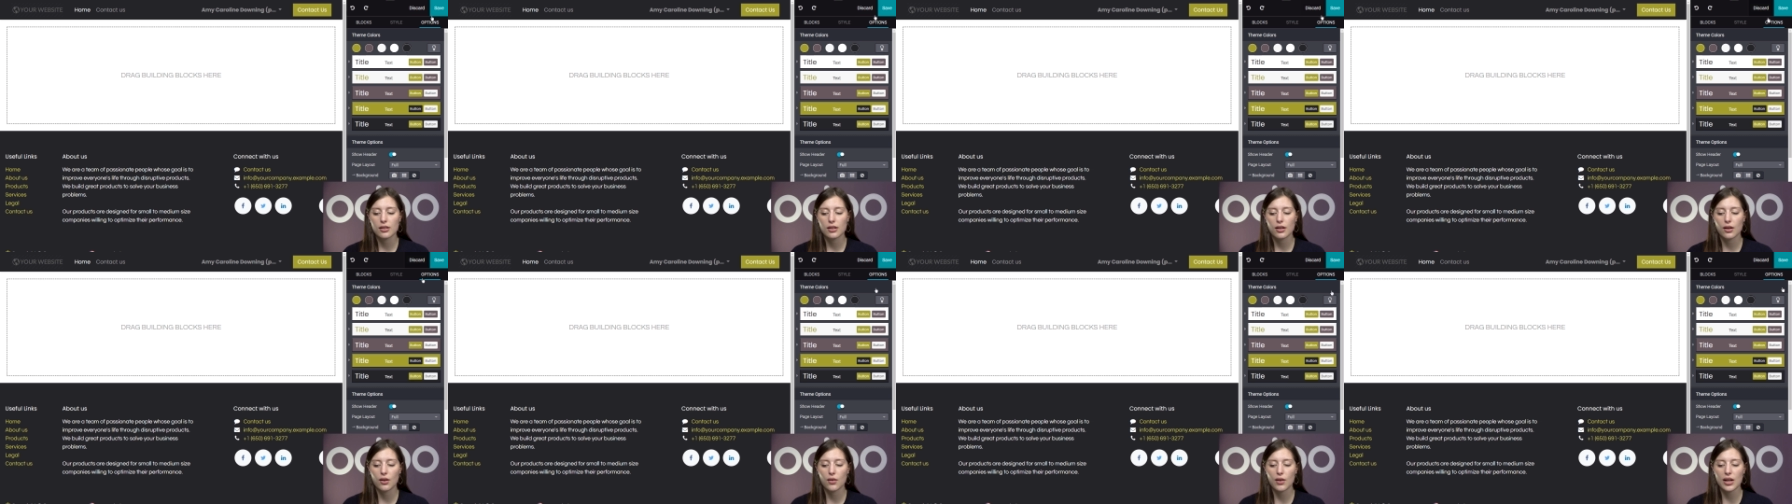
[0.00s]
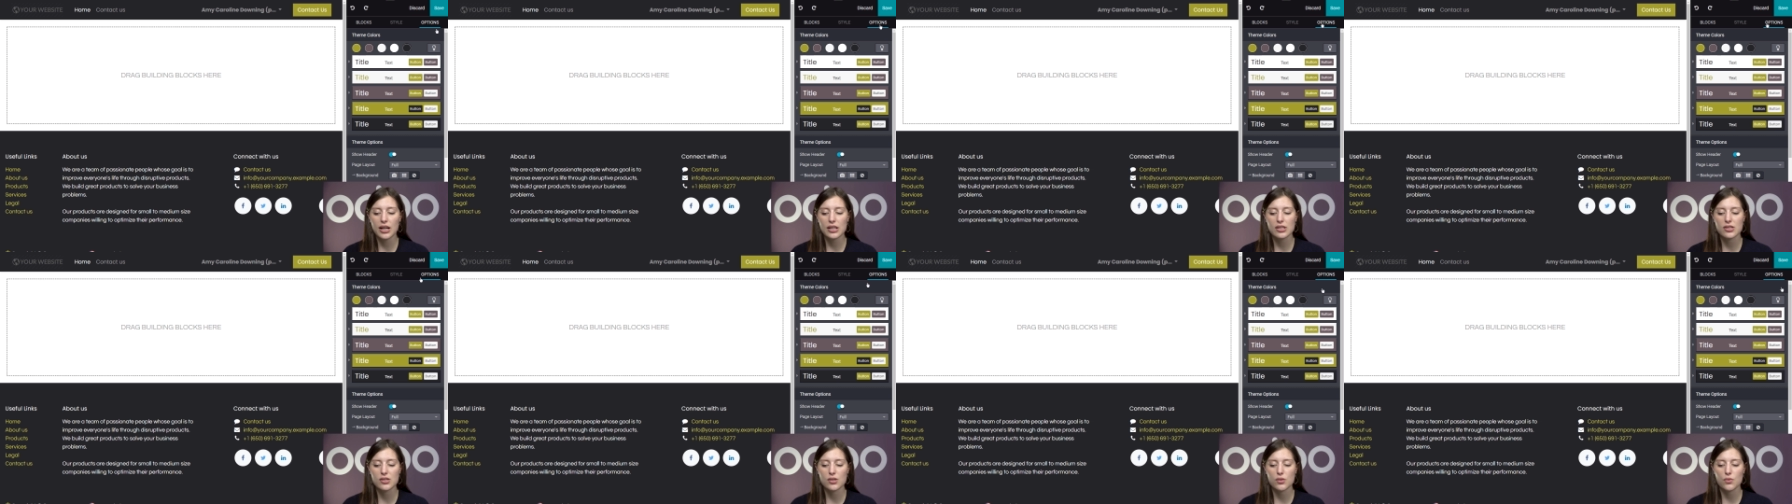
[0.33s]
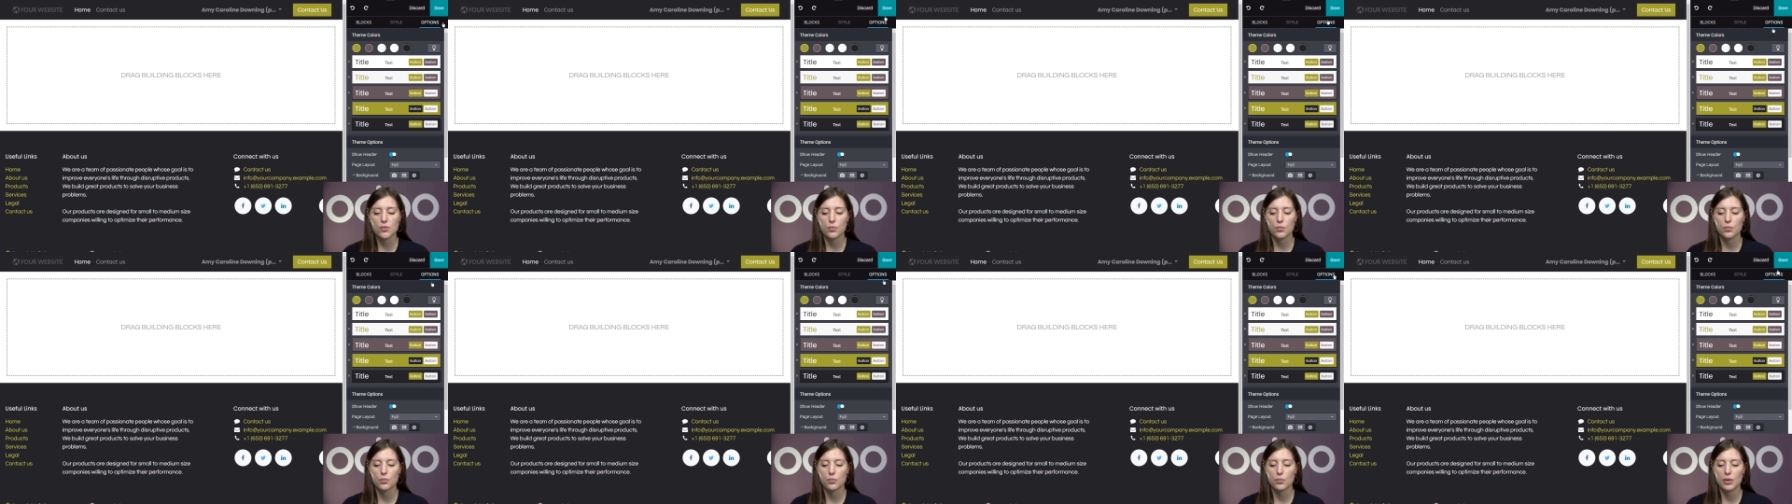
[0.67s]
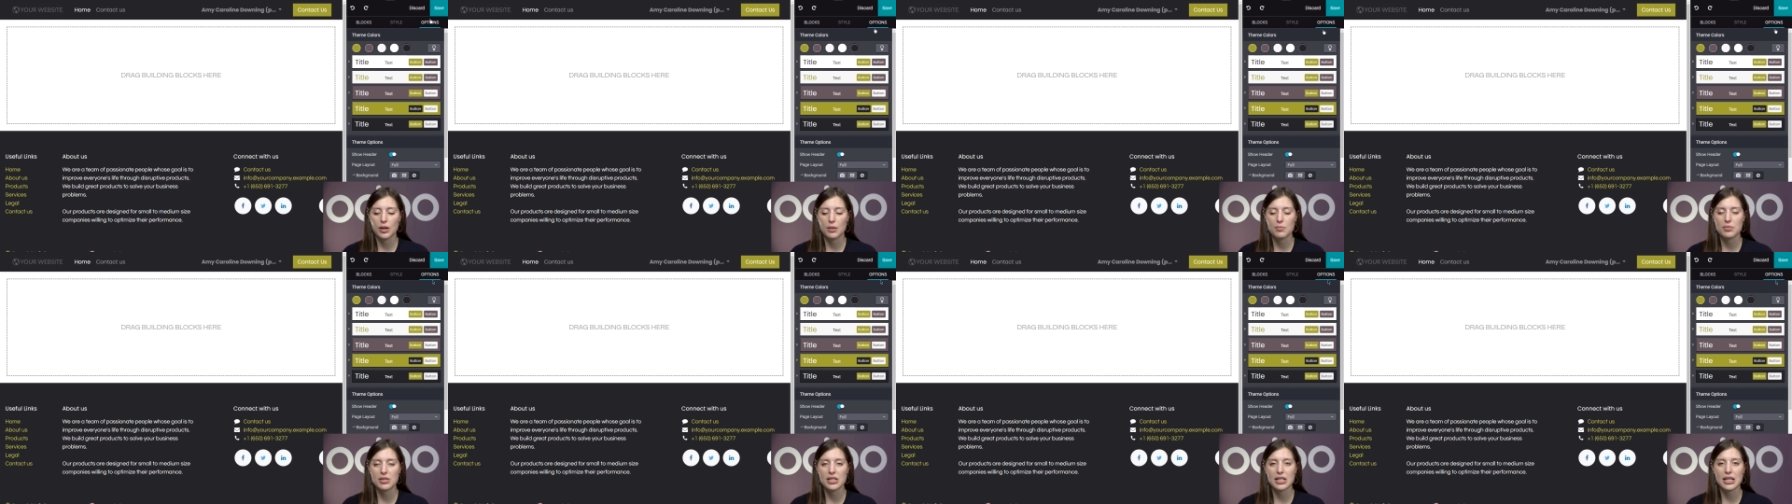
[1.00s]
All right, so
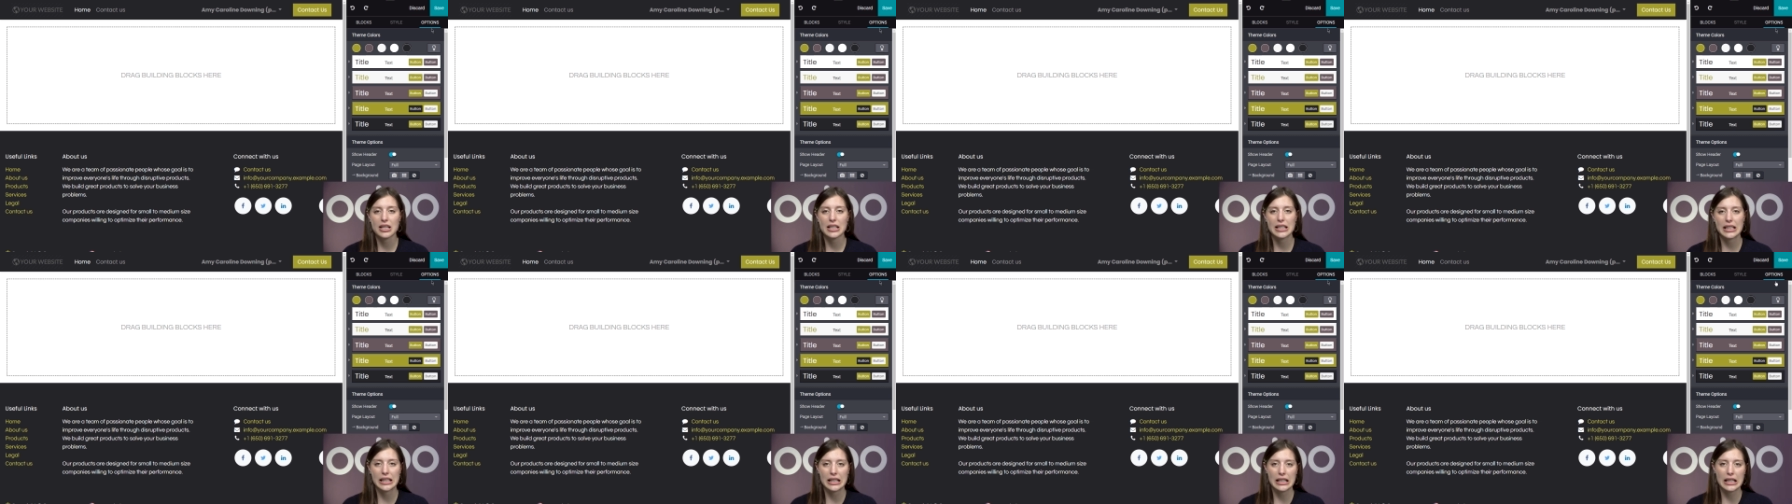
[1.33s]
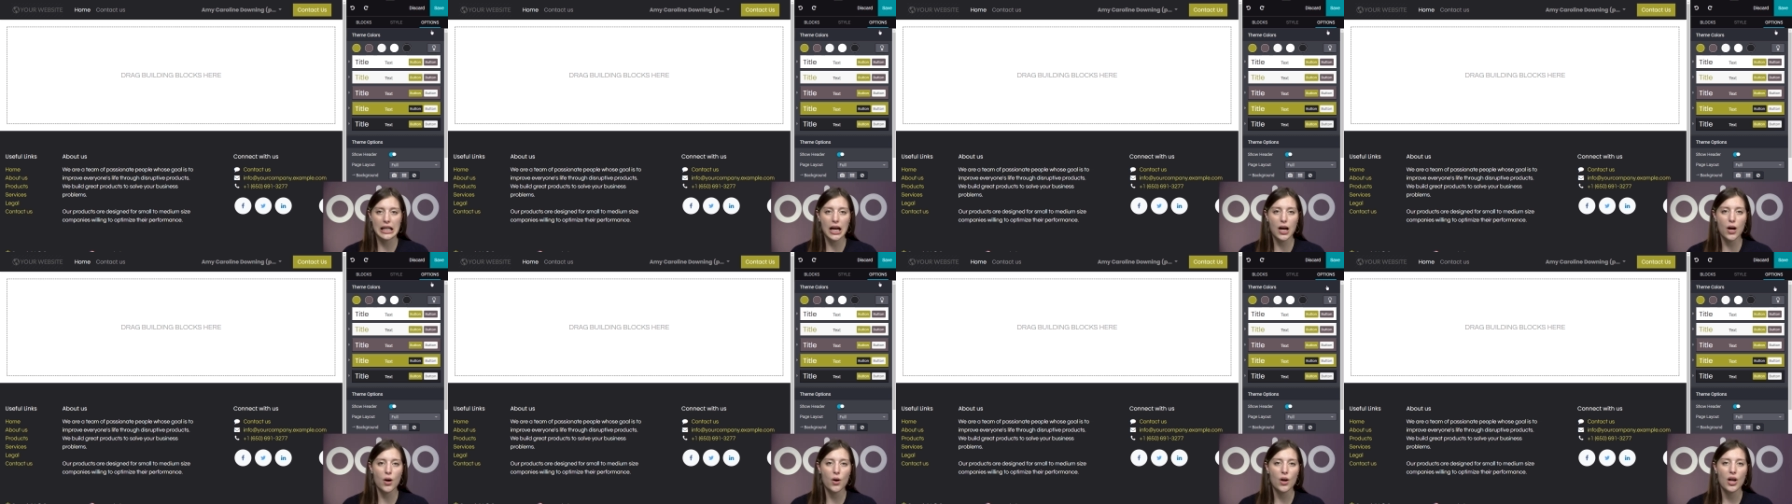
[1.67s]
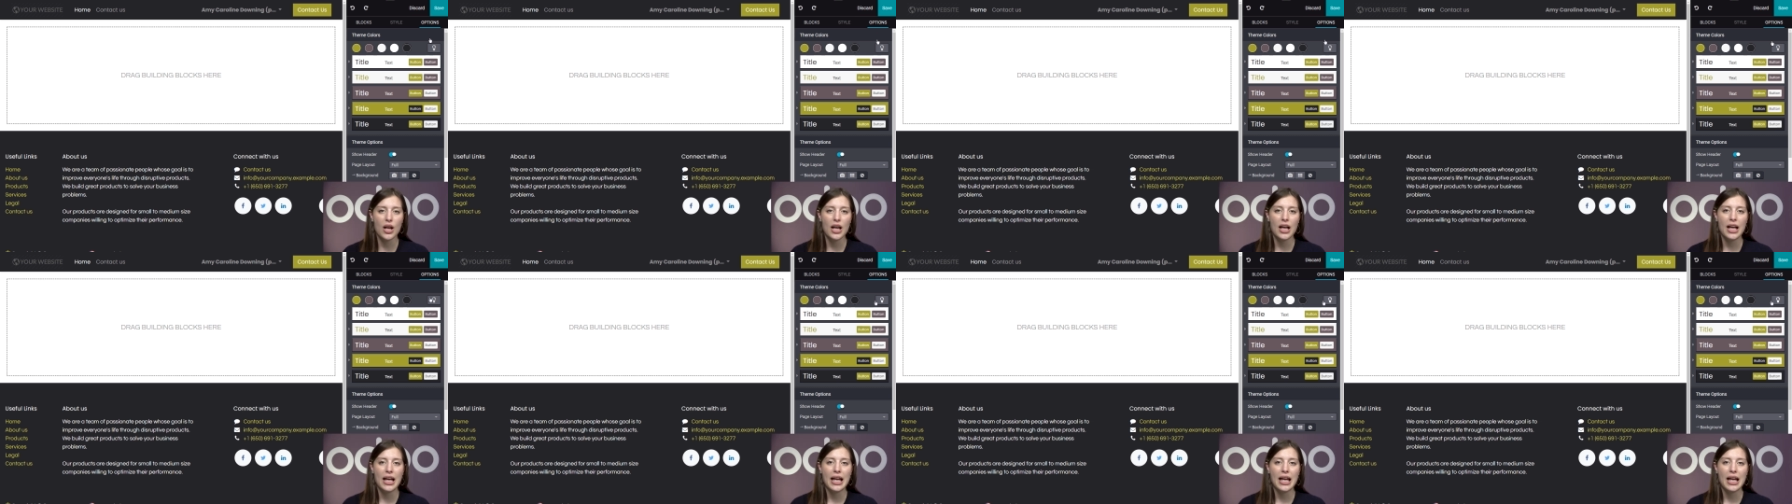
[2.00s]
what I'm selecting now.